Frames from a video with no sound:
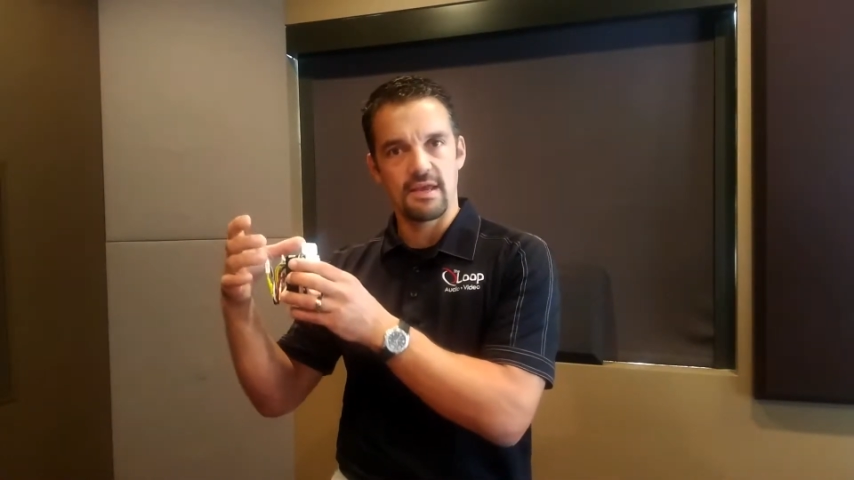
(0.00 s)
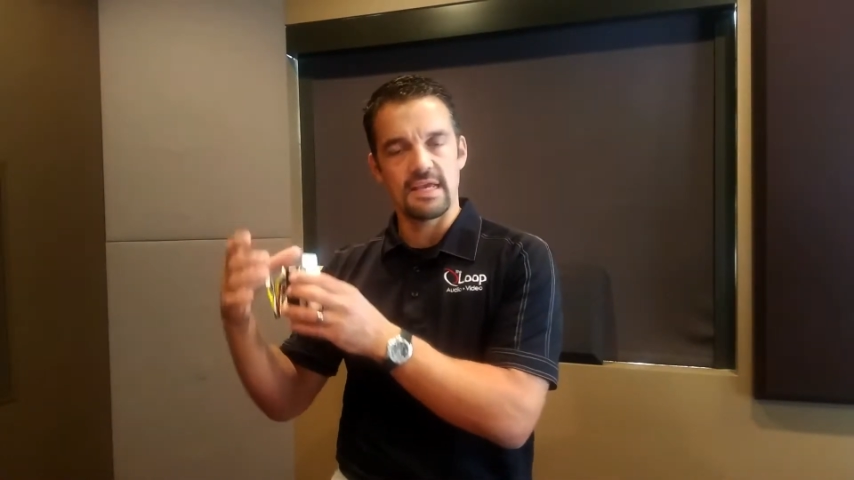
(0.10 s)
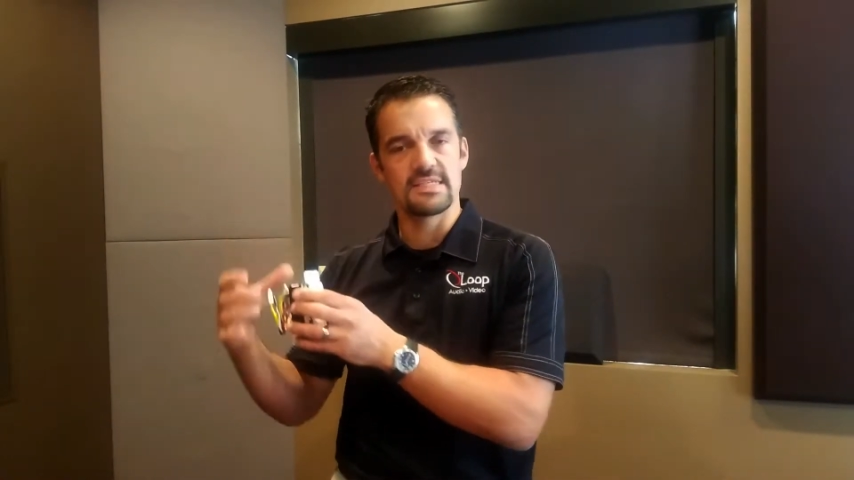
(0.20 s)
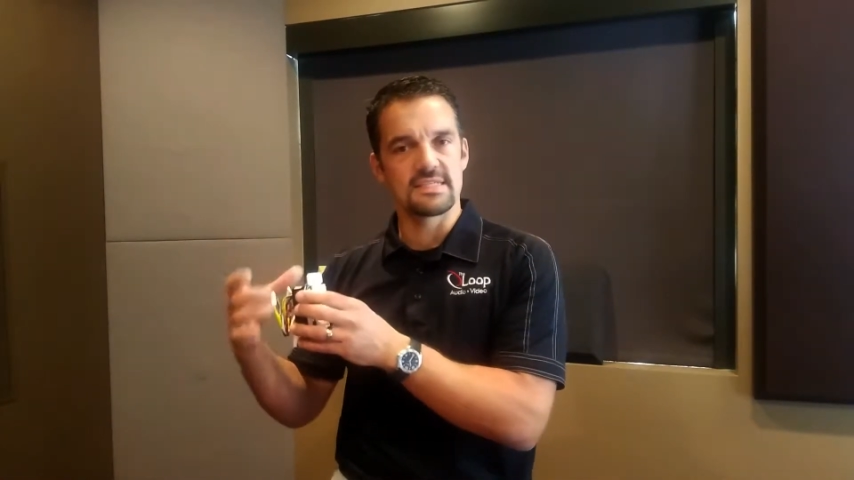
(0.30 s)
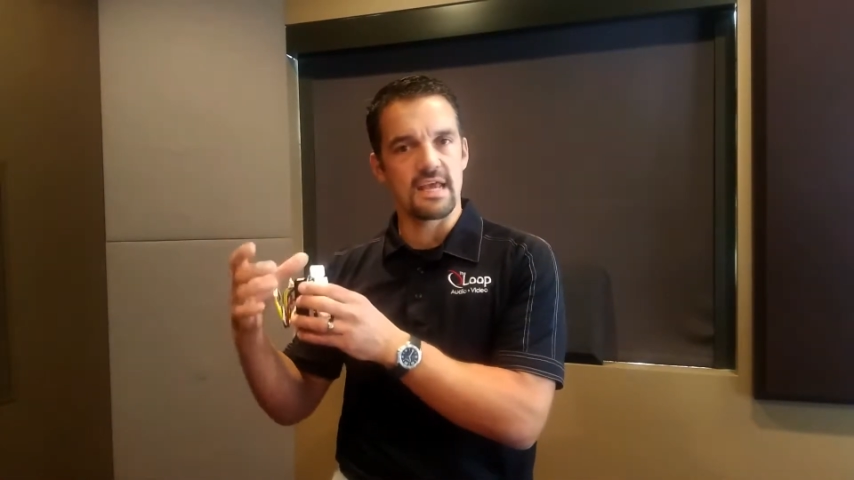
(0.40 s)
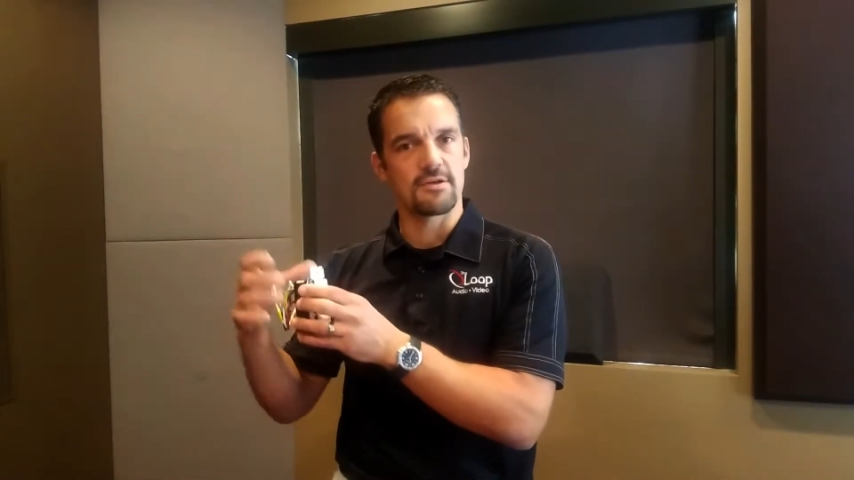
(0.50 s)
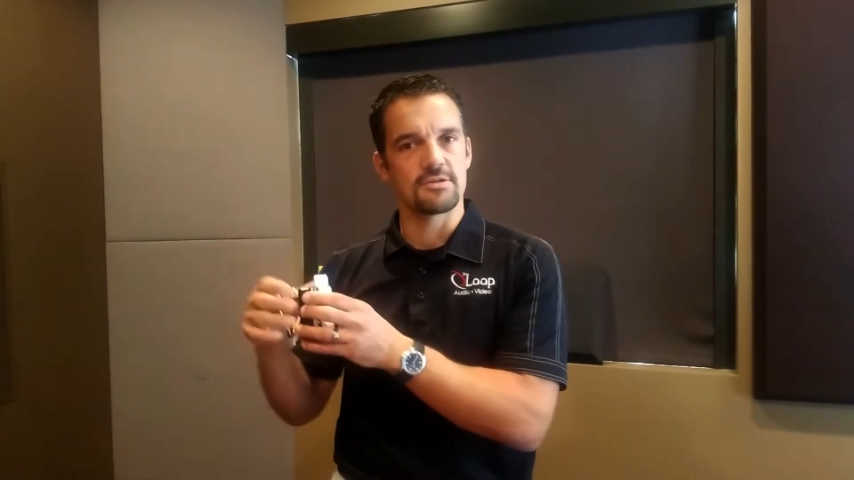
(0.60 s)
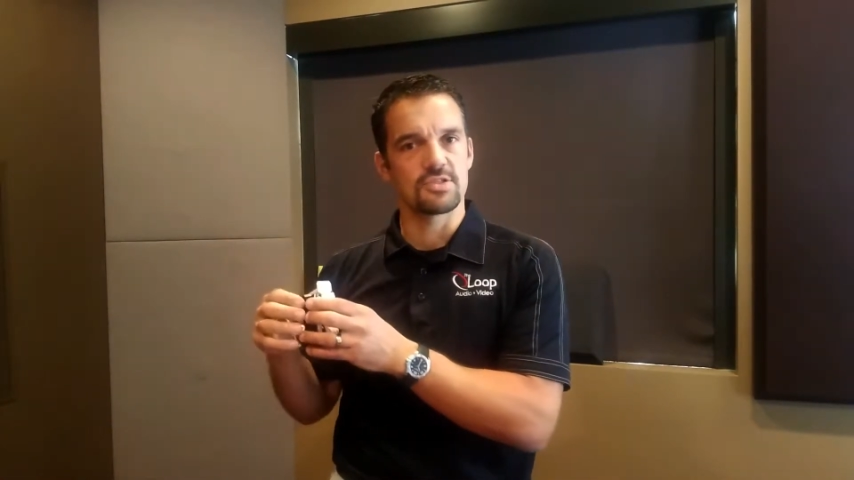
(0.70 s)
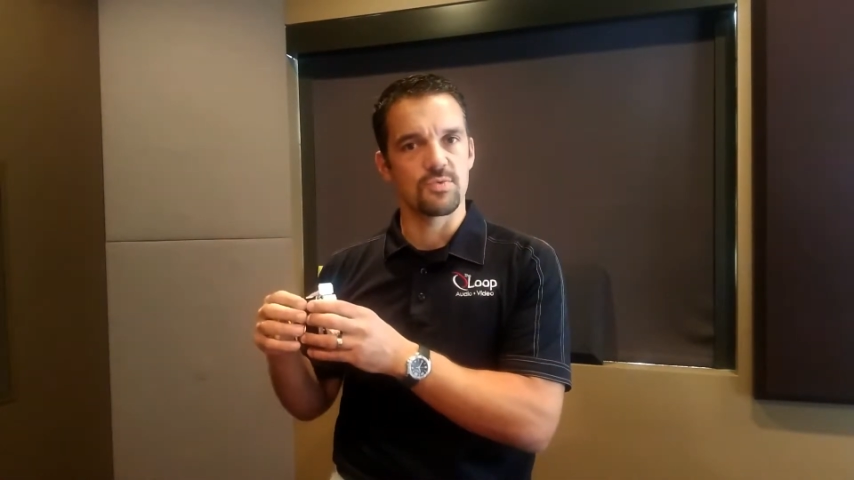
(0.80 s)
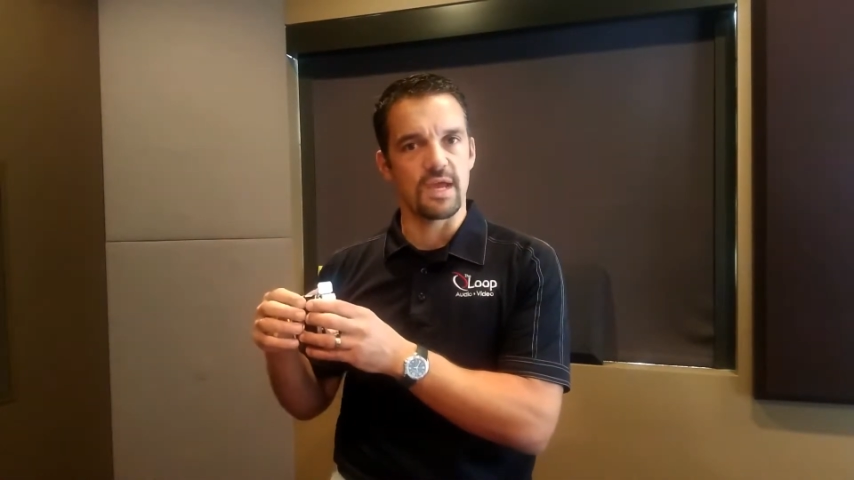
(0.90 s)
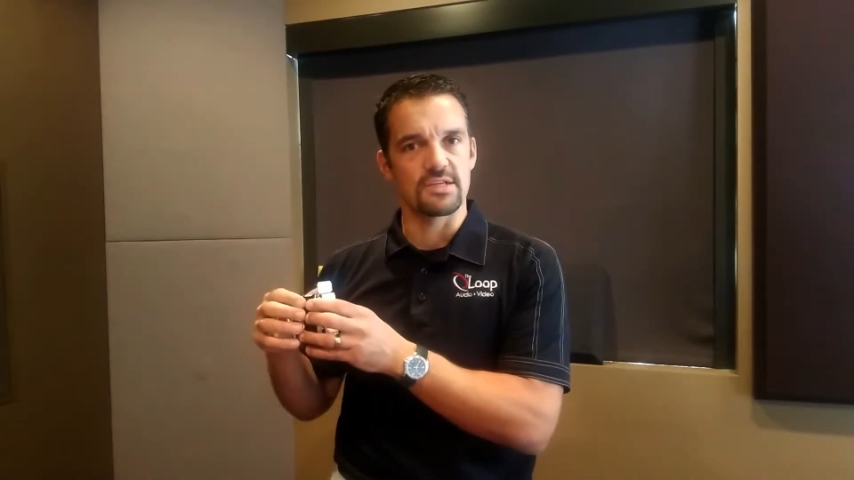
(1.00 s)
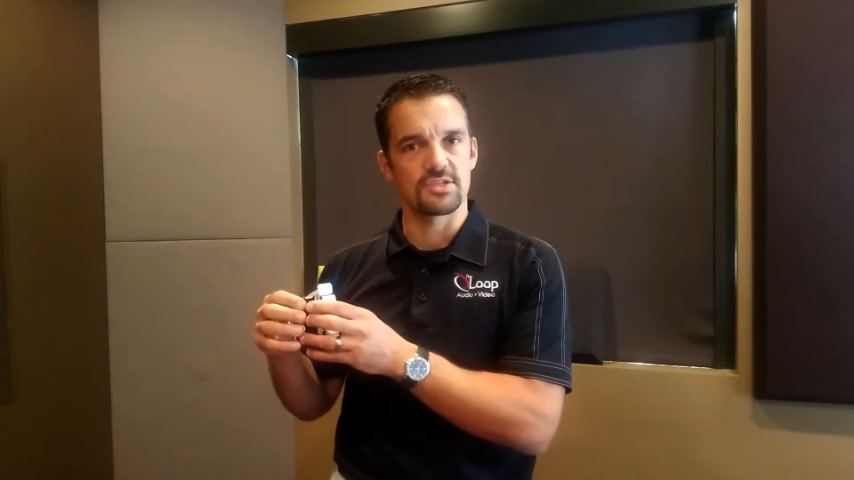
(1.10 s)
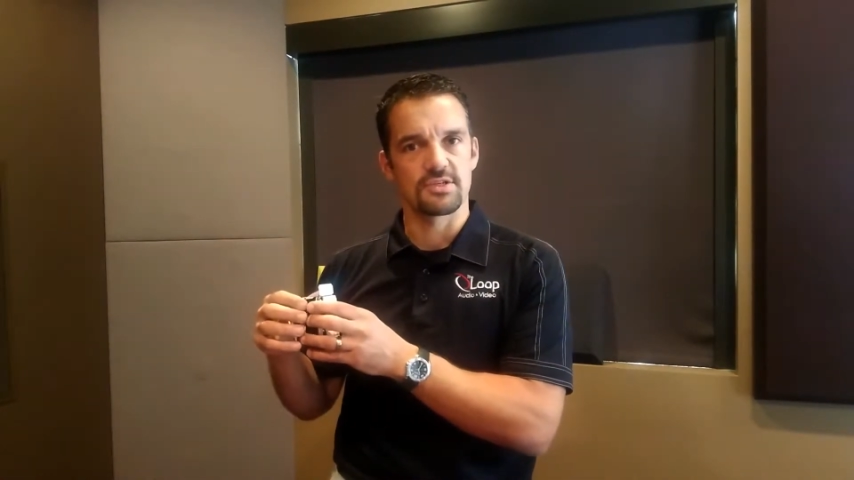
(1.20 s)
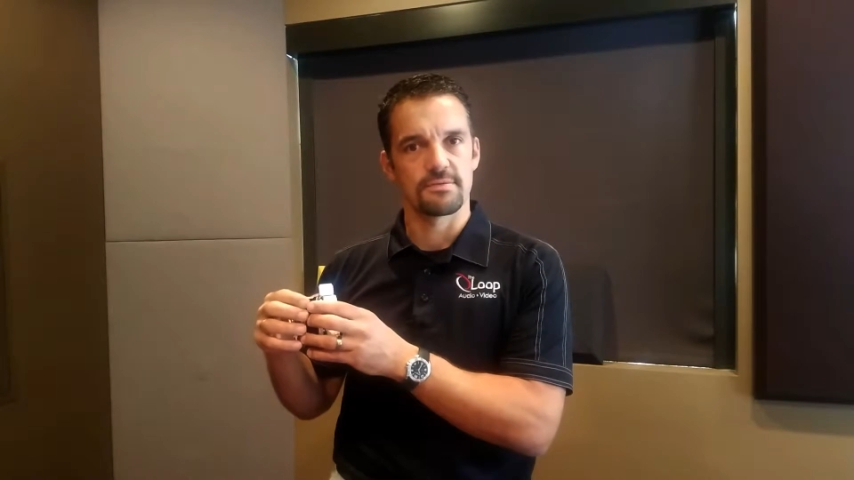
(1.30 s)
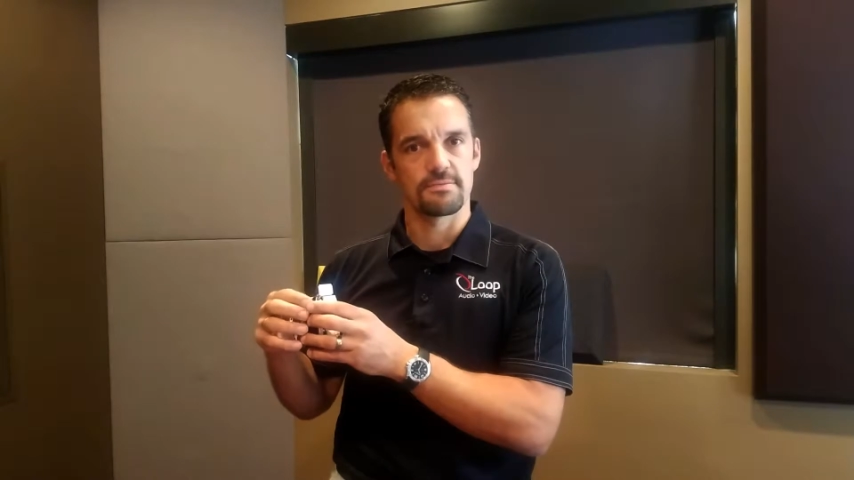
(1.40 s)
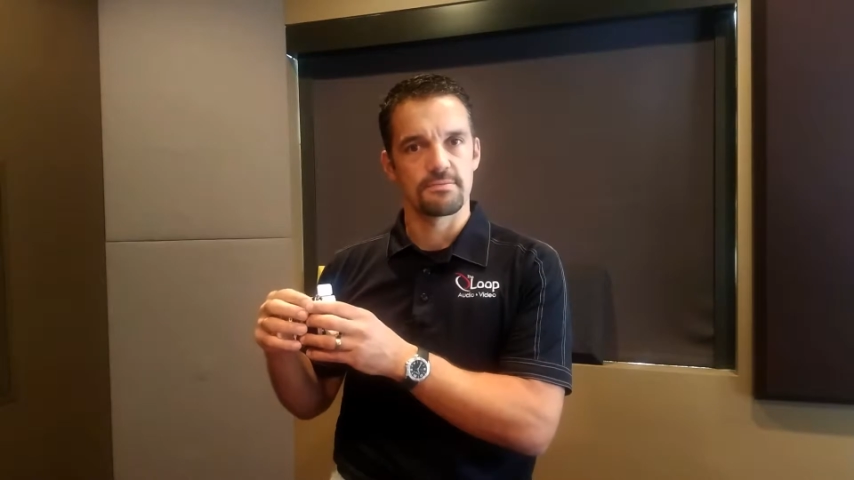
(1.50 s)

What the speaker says: a standard switch.